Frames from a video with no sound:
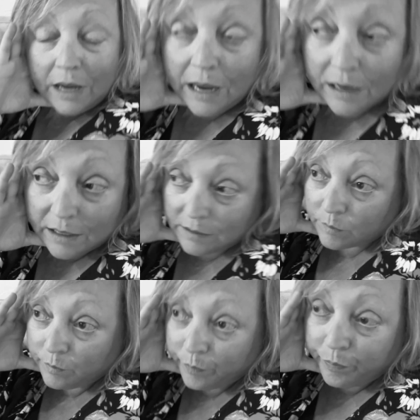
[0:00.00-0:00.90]
And
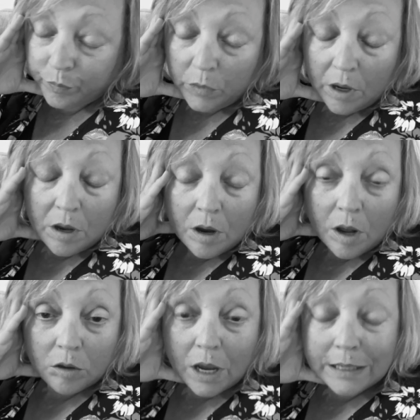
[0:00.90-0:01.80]

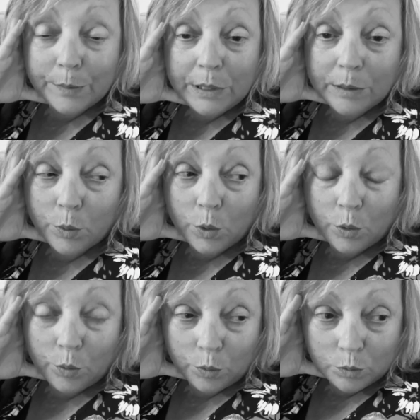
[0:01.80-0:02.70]
a lot of
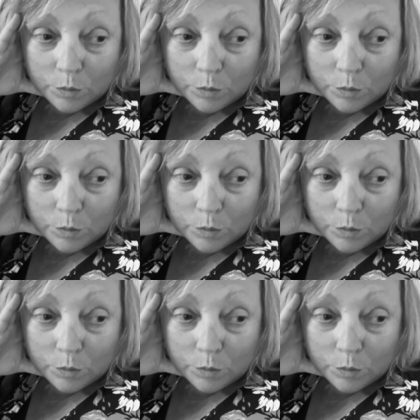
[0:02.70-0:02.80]
people